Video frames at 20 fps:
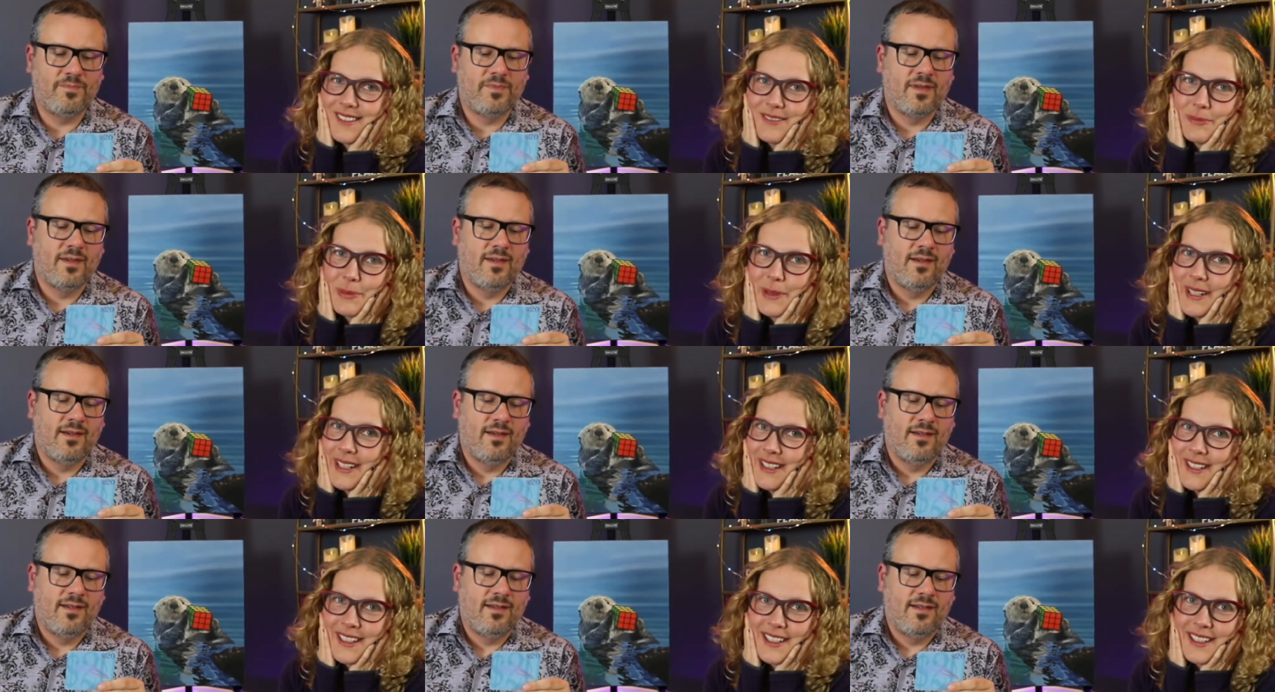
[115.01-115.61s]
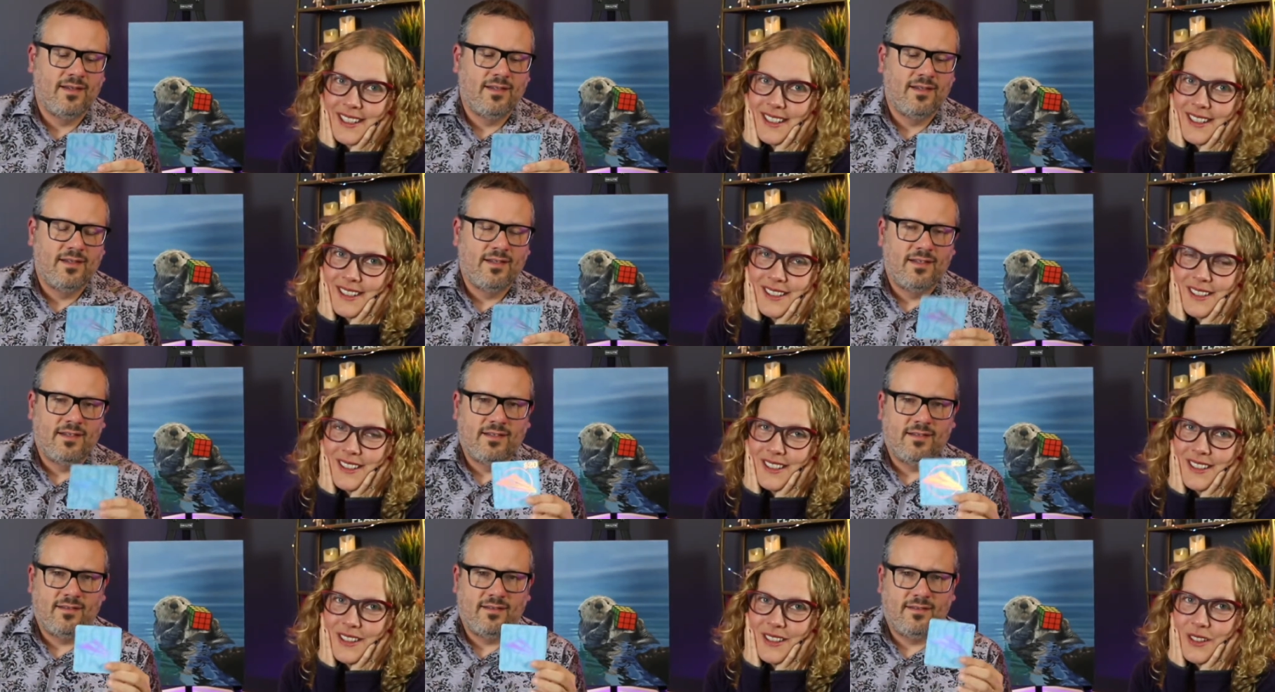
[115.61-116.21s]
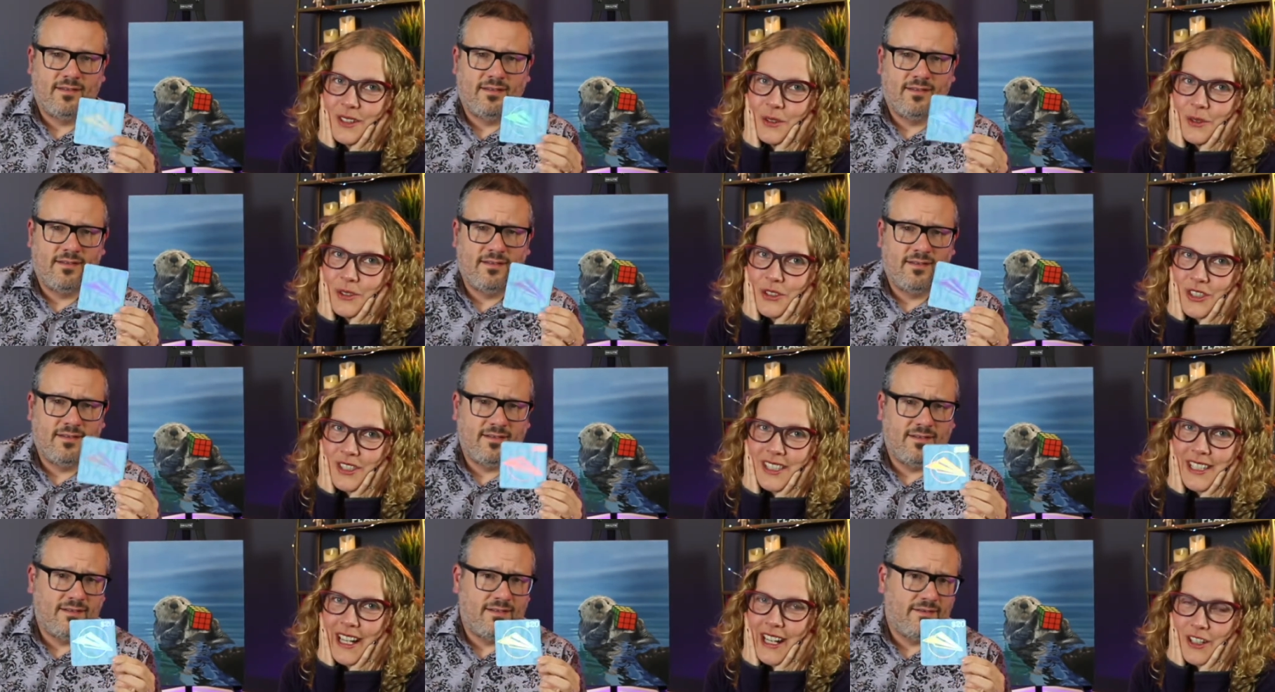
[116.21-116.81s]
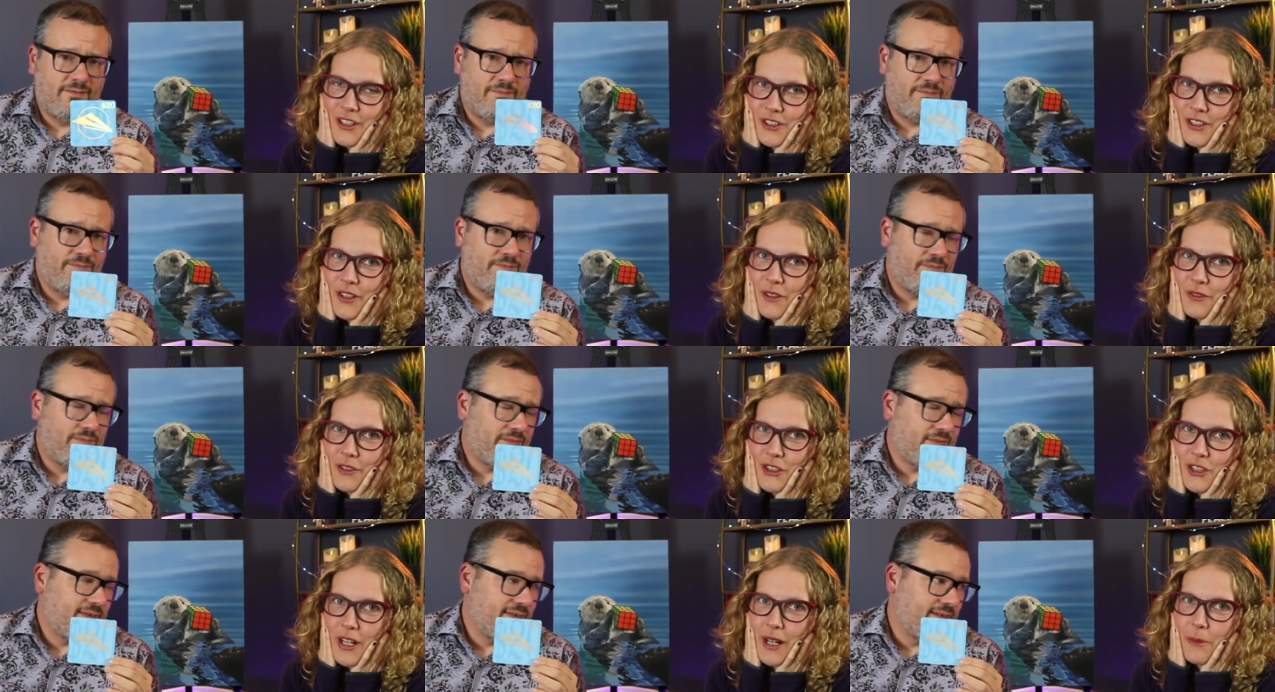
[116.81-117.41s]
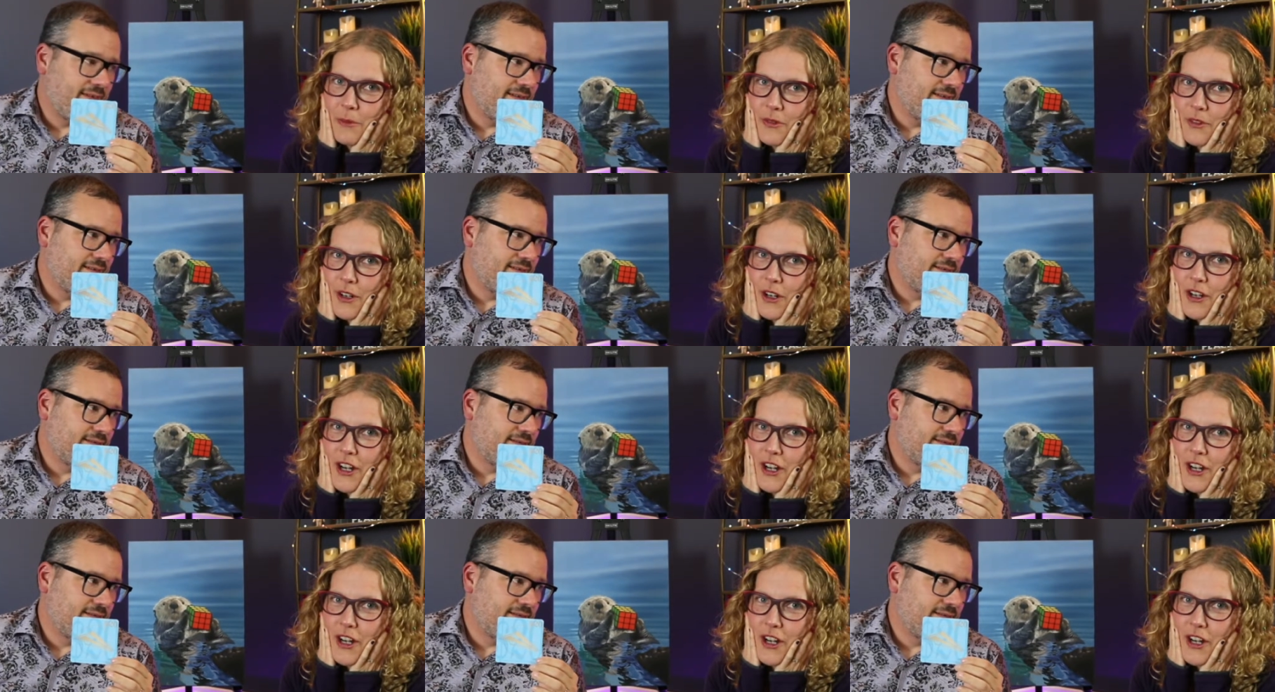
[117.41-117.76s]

Speaker 1: um, Brenda, you just got yourself a job for our